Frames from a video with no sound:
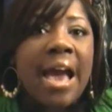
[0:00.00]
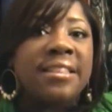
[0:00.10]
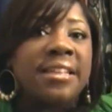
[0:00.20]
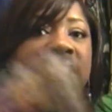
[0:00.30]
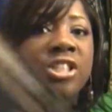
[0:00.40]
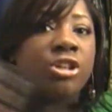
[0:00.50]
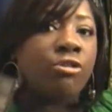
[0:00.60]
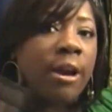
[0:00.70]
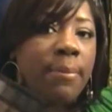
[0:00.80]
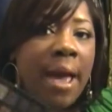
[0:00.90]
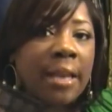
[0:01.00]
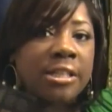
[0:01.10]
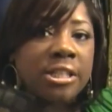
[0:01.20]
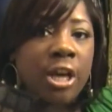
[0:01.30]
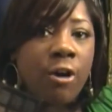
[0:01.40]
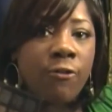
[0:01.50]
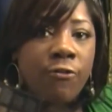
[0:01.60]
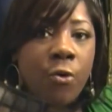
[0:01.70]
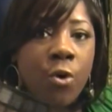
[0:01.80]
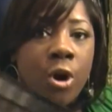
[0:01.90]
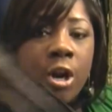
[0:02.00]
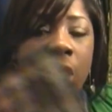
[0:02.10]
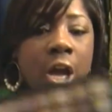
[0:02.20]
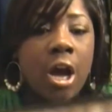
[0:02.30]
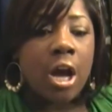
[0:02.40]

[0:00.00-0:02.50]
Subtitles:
I think this is a great palette to go for.